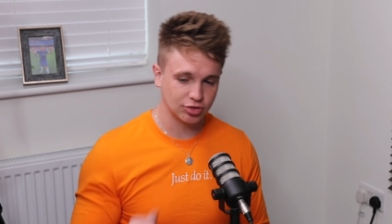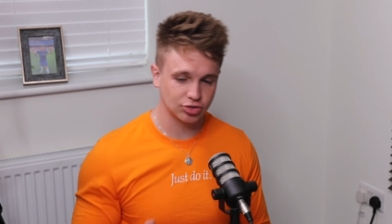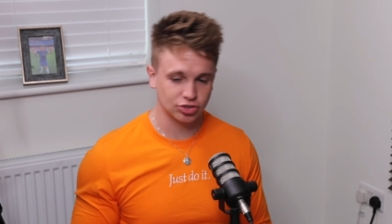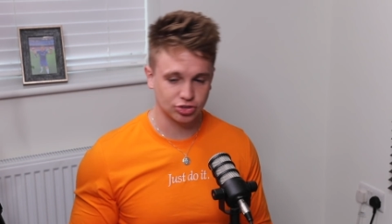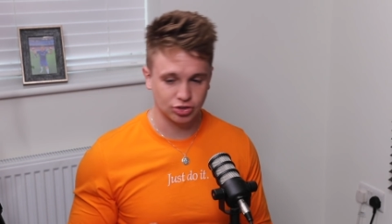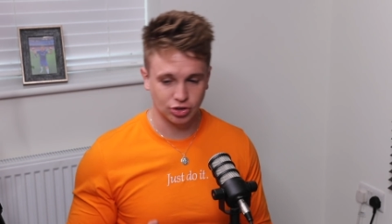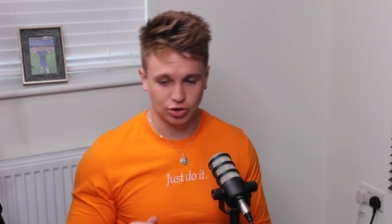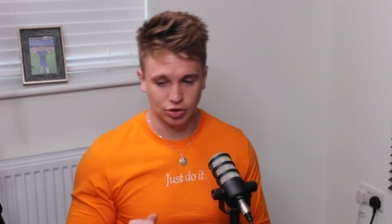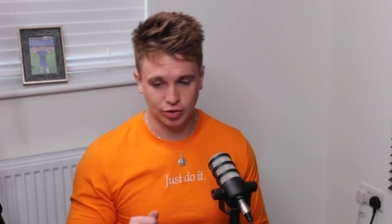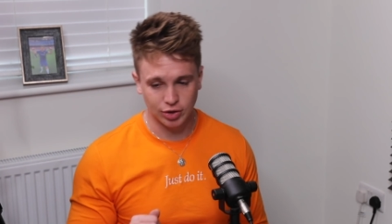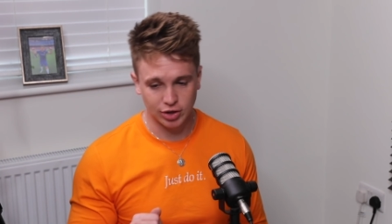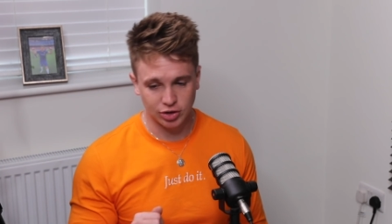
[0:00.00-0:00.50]

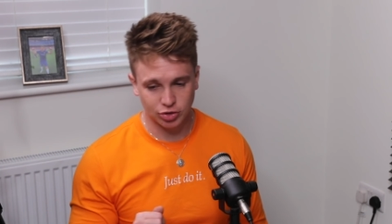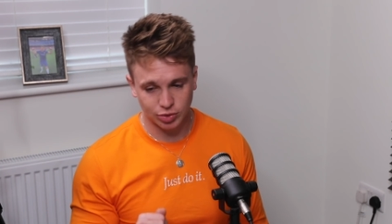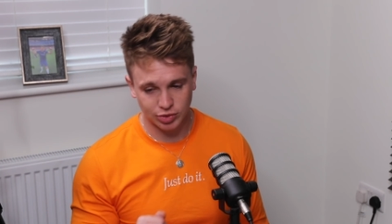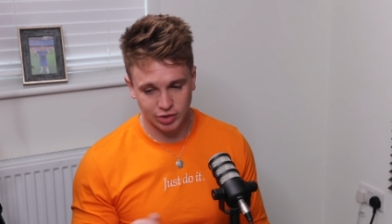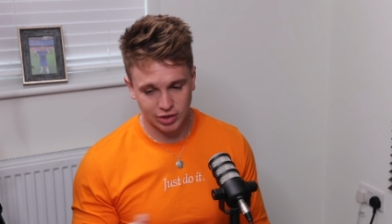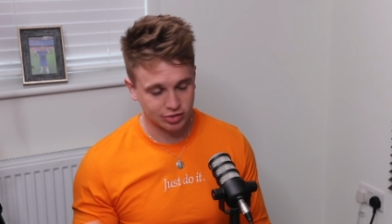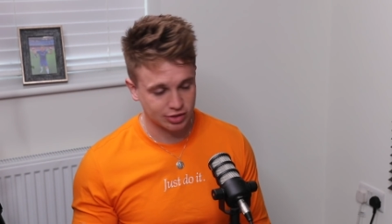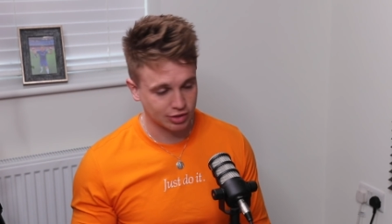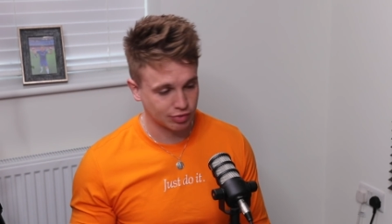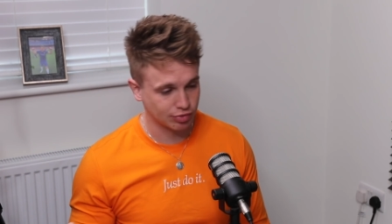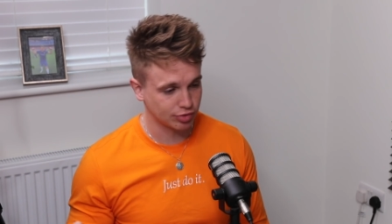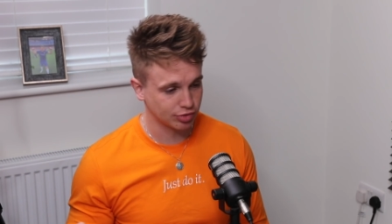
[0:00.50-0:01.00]
stories with
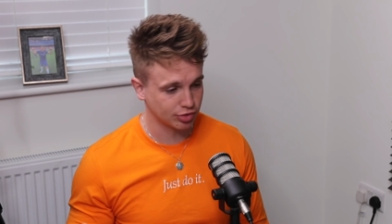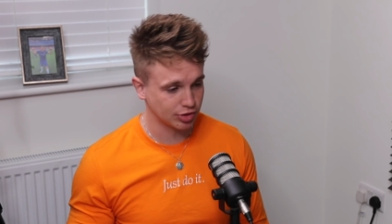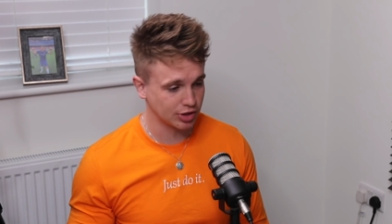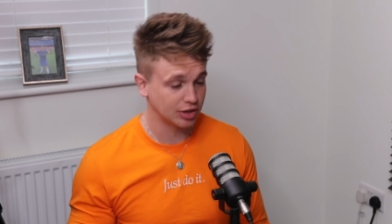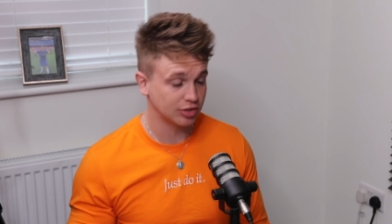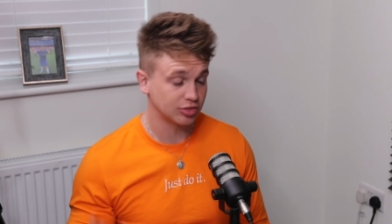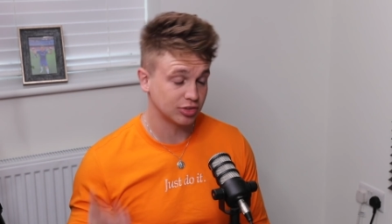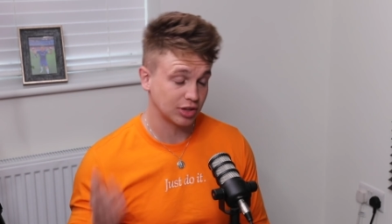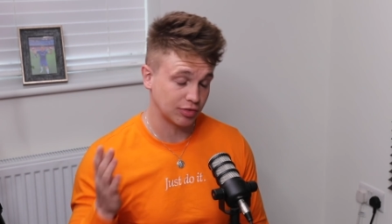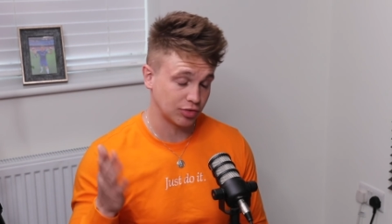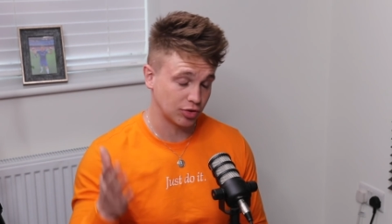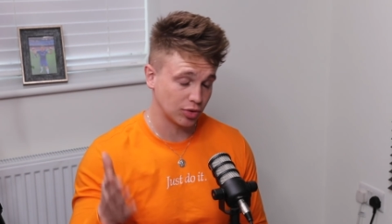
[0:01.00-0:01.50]
these different
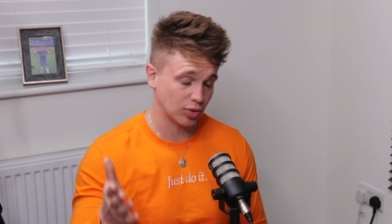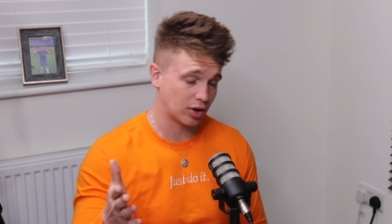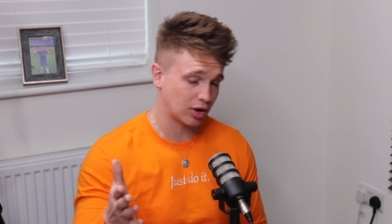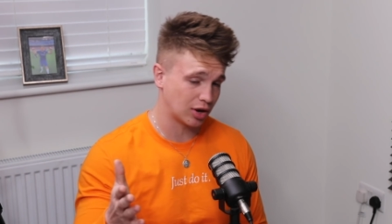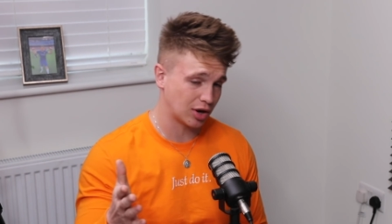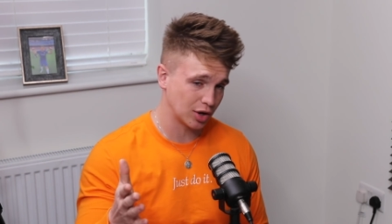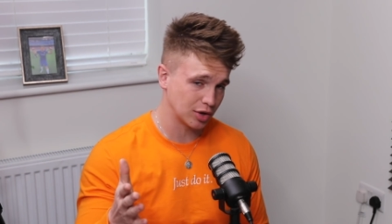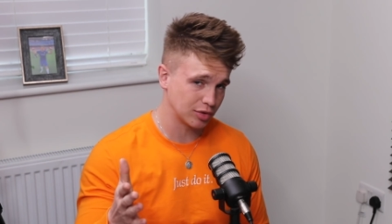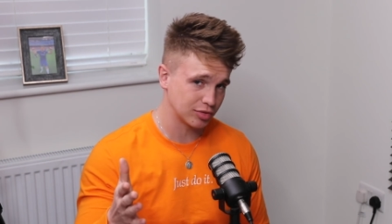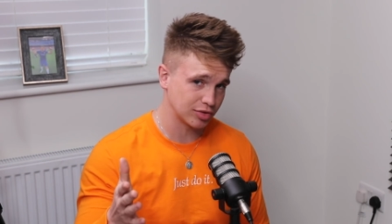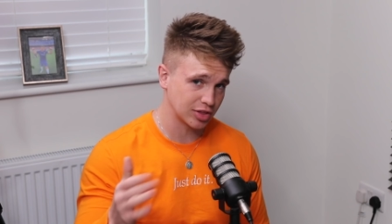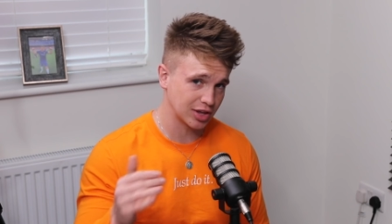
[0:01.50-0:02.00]
things if you are
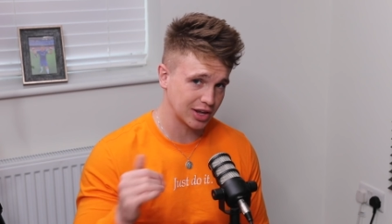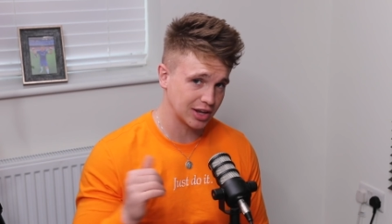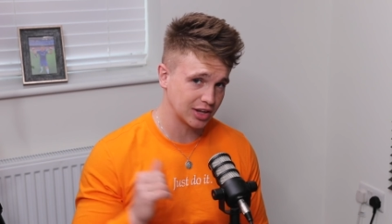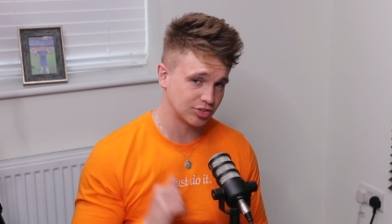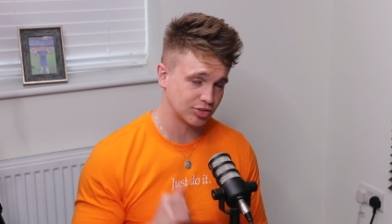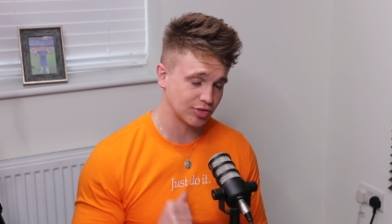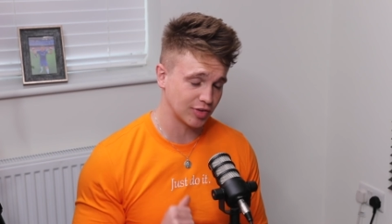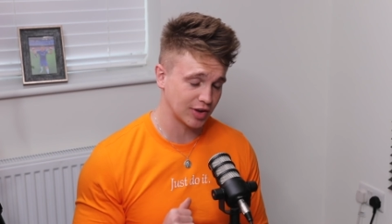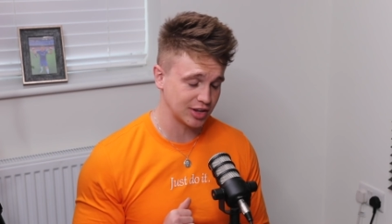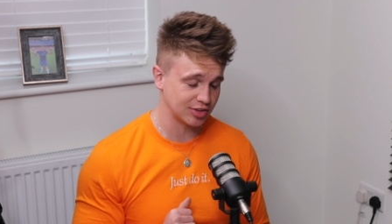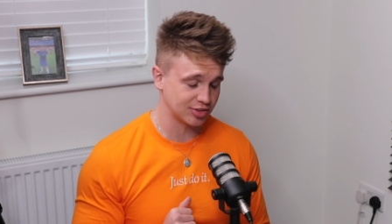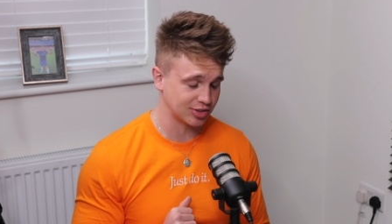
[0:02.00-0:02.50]
over the age
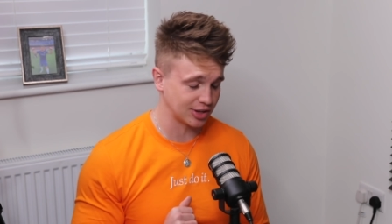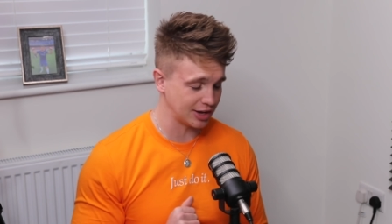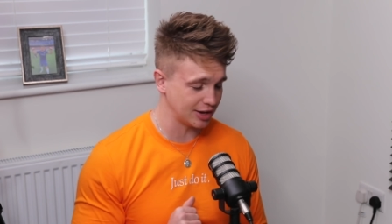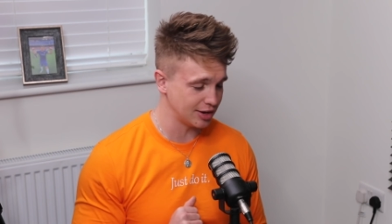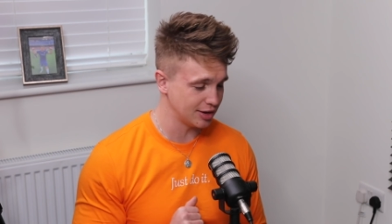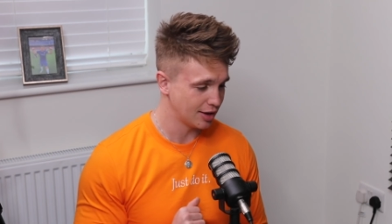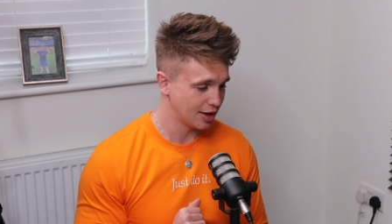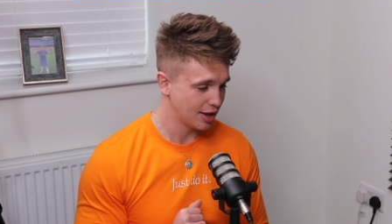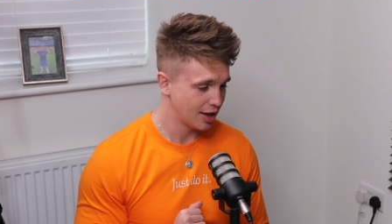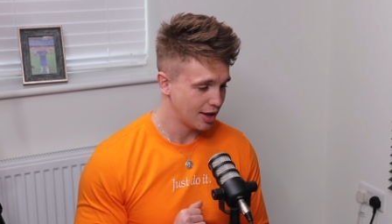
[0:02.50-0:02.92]
of 18.